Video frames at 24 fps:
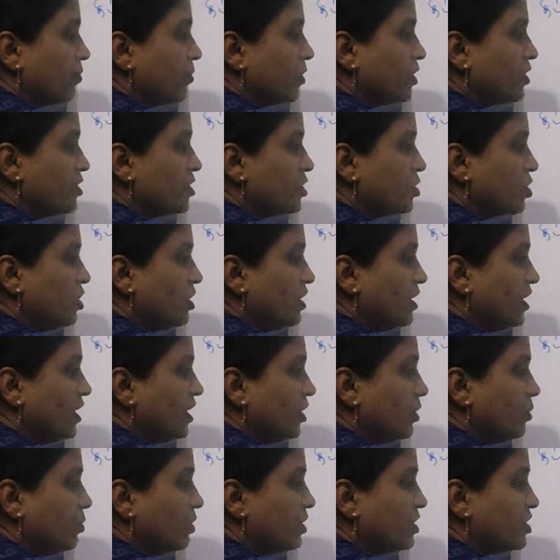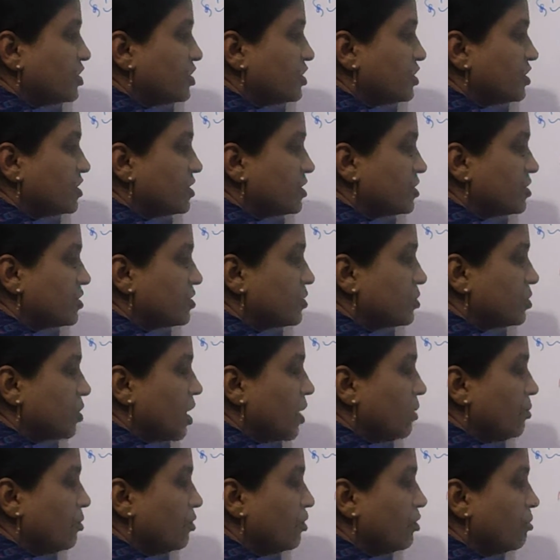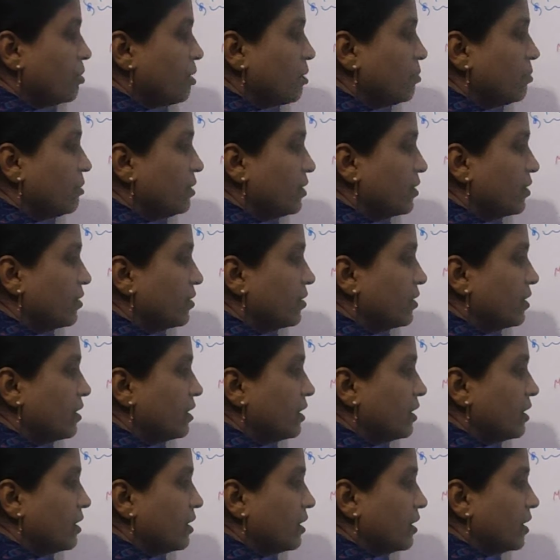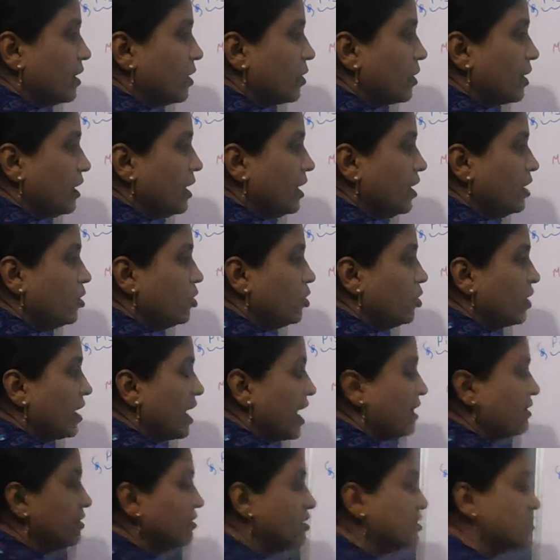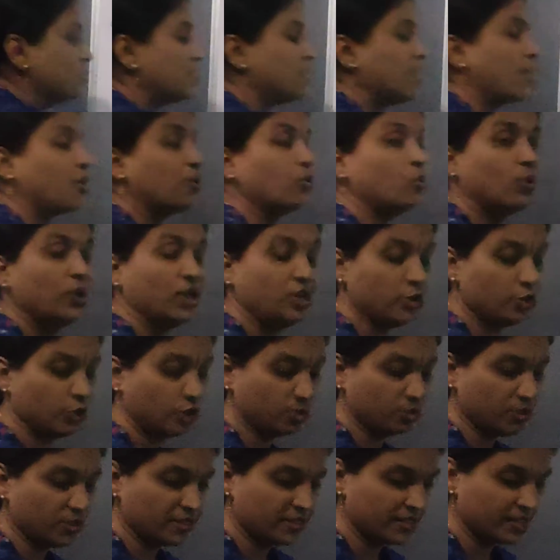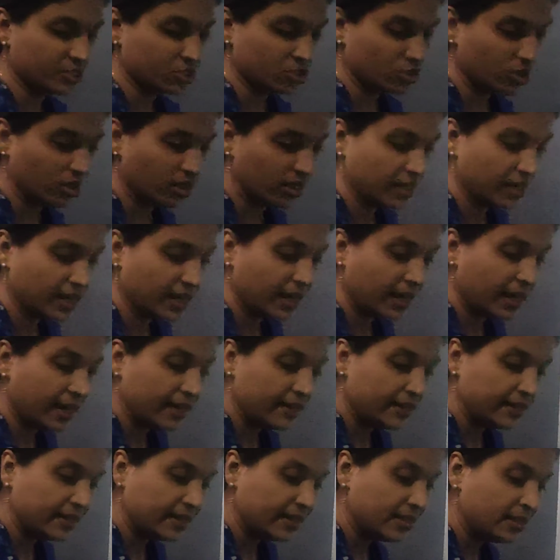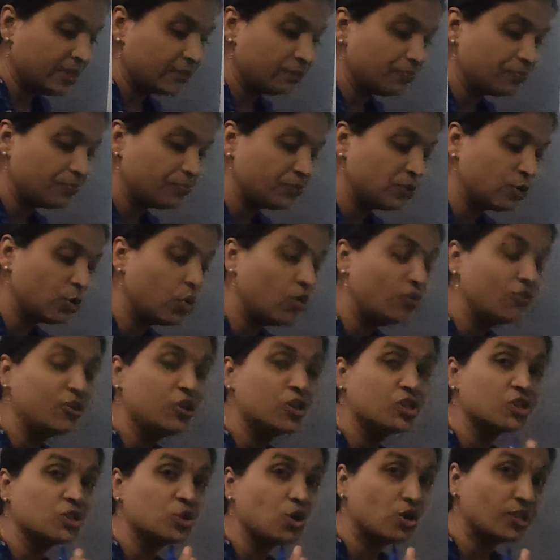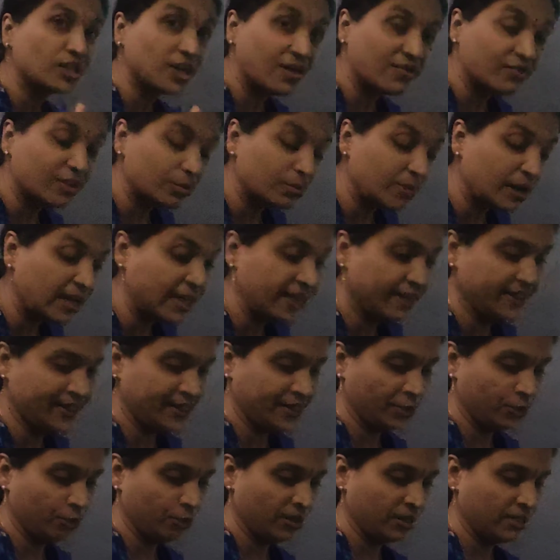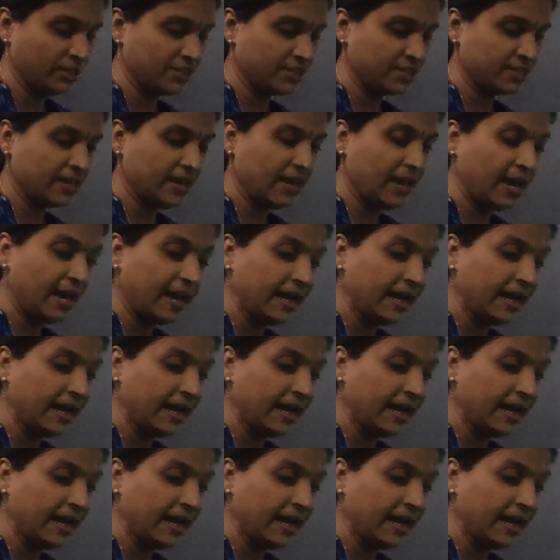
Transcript: These are all neat questions, you have to remember. Okay, in Loranthus there are no integuments at all. Then the ovule is not covered by integuments.